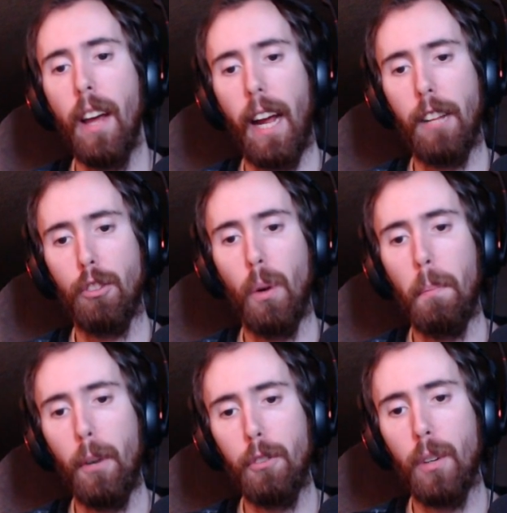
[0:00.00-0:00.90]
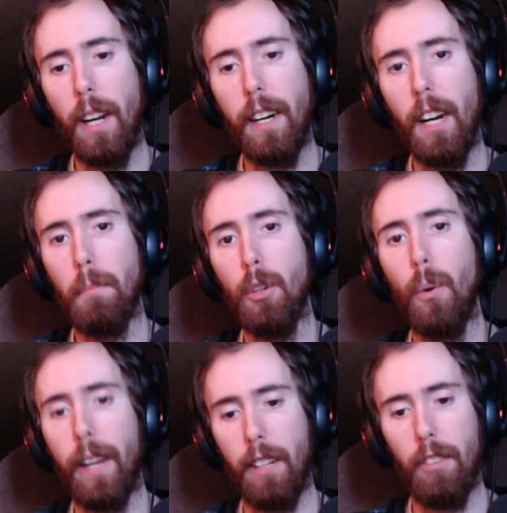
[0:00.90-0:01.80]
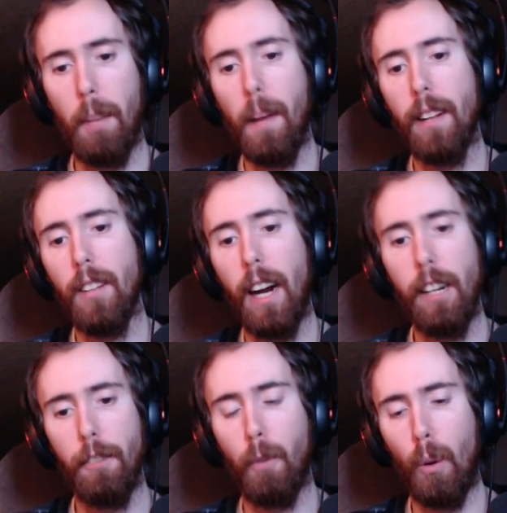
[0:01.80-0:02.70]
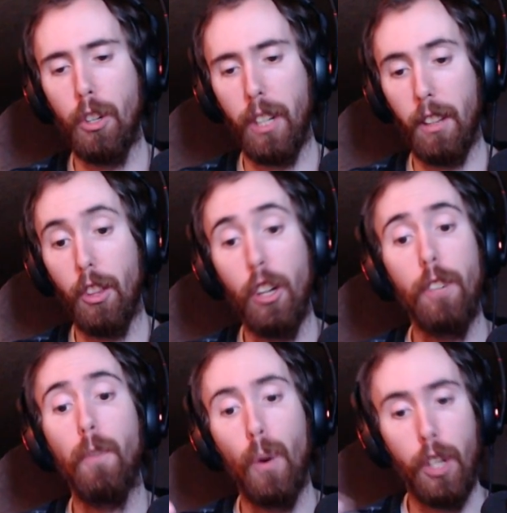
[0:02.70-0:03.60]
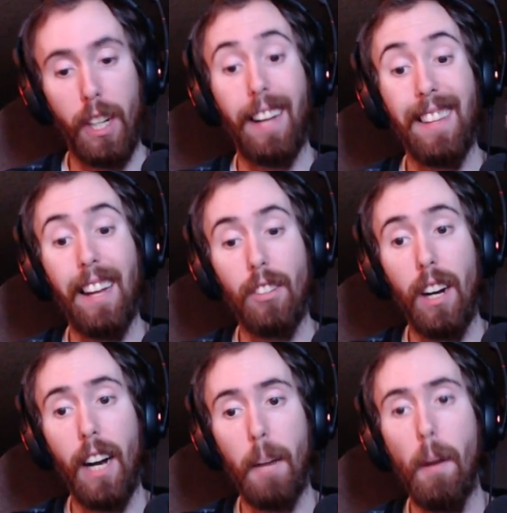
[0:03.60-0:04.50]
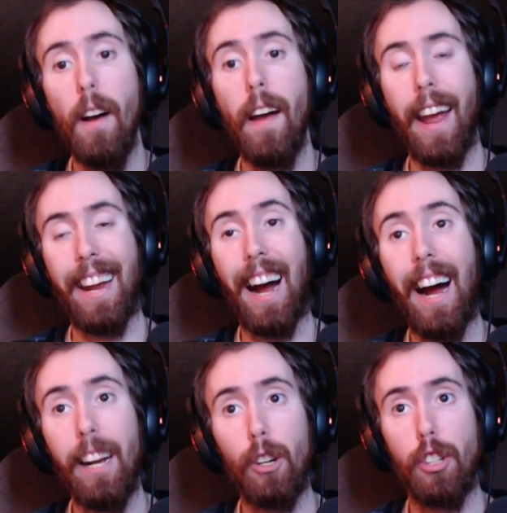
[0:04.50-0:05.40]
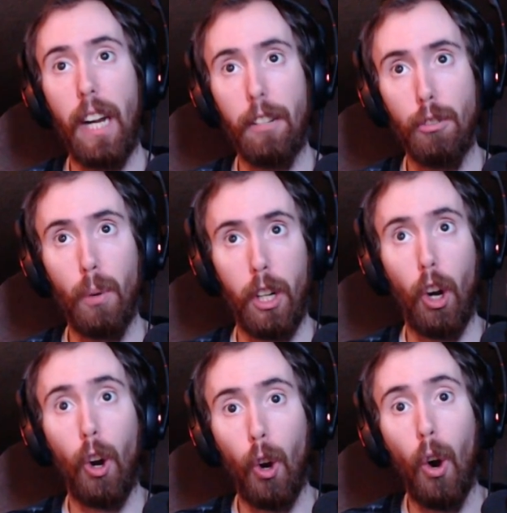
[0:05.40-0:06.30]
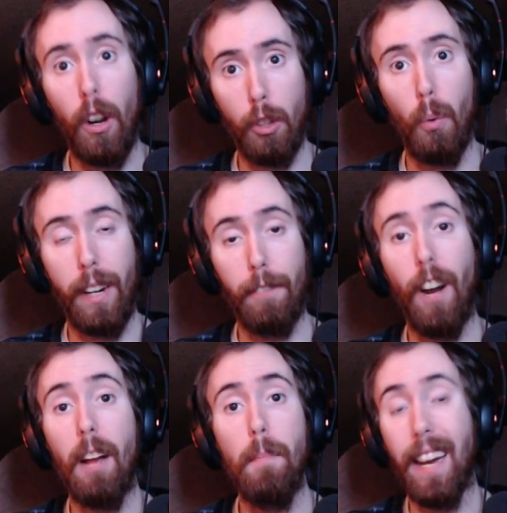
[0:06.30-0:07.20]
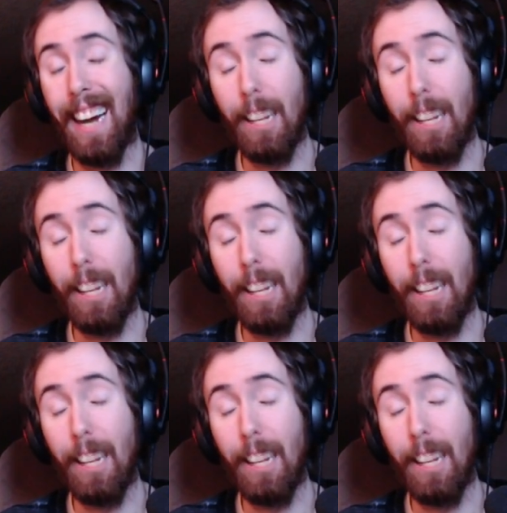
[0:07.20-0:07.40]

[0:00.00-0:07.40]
And so what Blizzard ended up doing is they made Titanforging and Thunderforging at that time a higher chance to occur on 25-man.